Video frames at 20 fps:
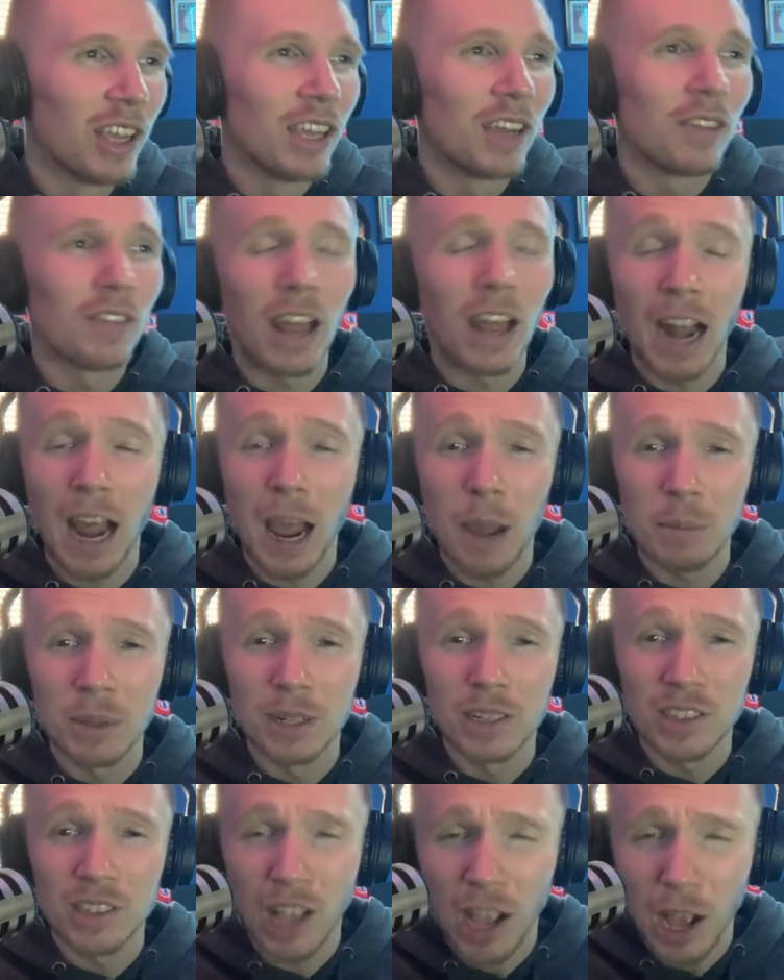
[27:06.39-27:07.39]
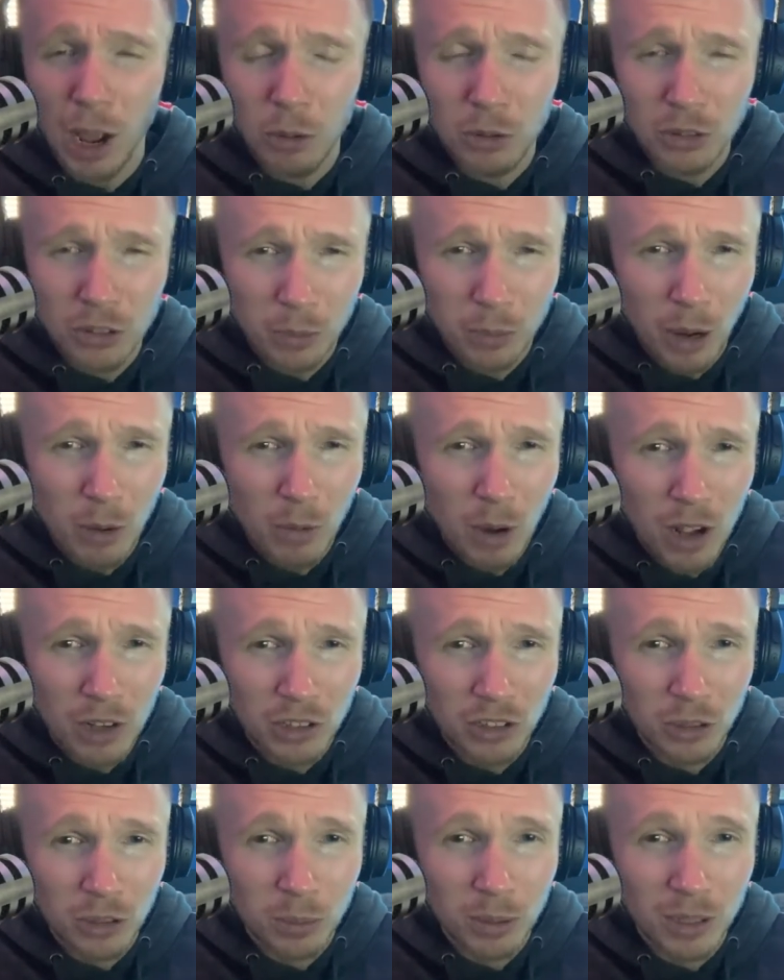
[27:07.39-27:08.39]
If that happens, how does my
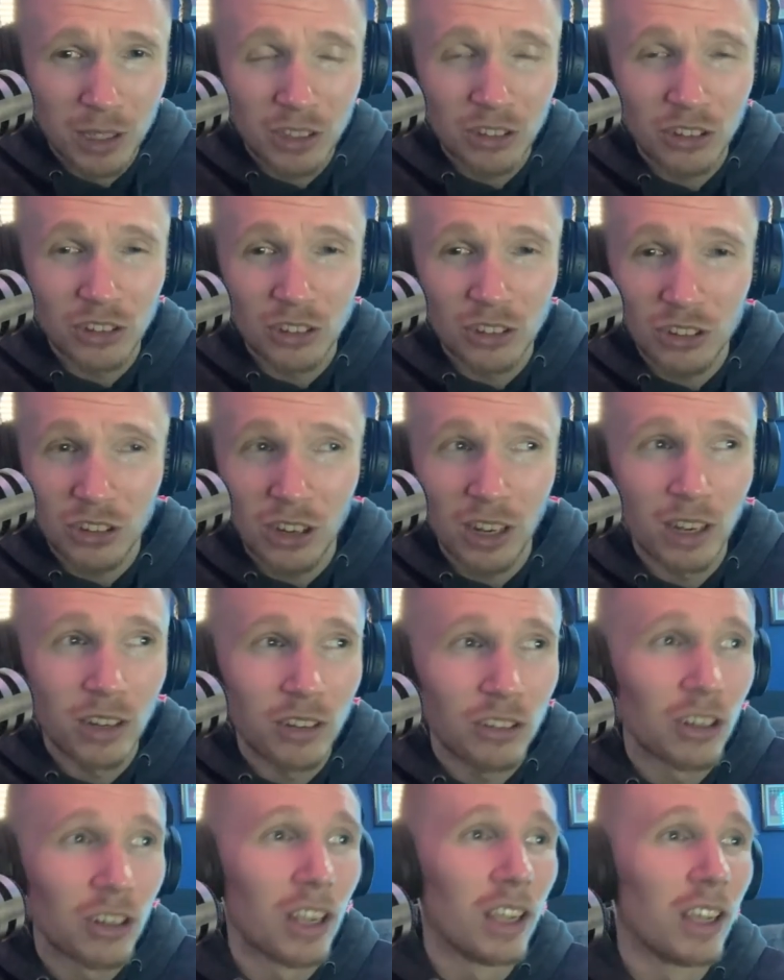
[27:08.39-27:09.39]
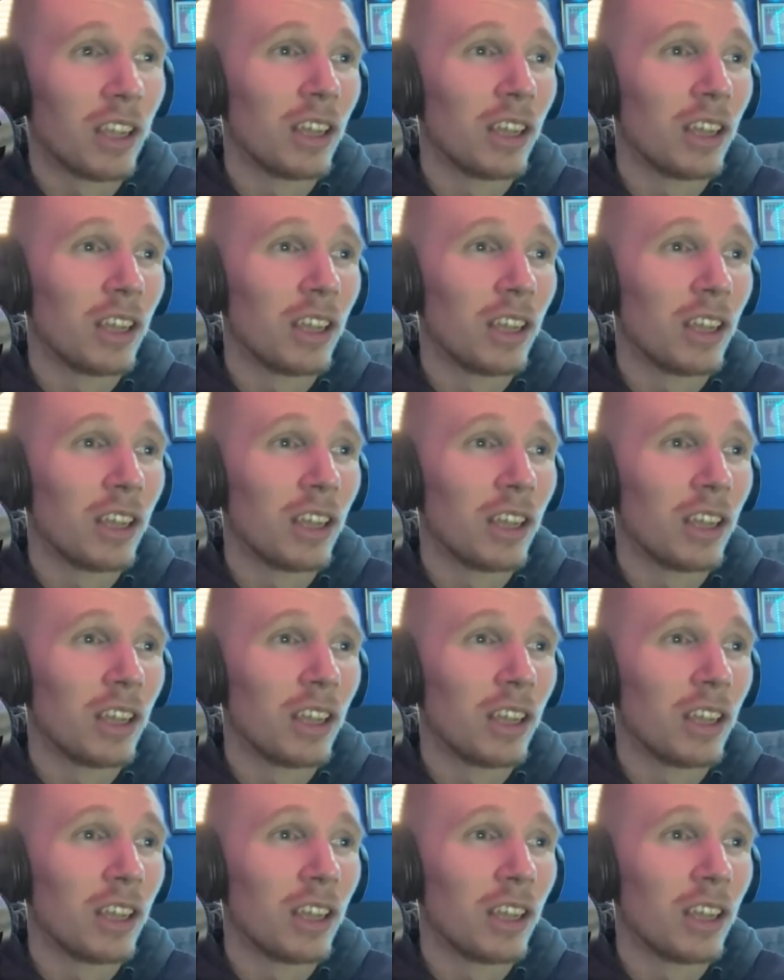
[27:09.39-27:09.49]
roster prediction change?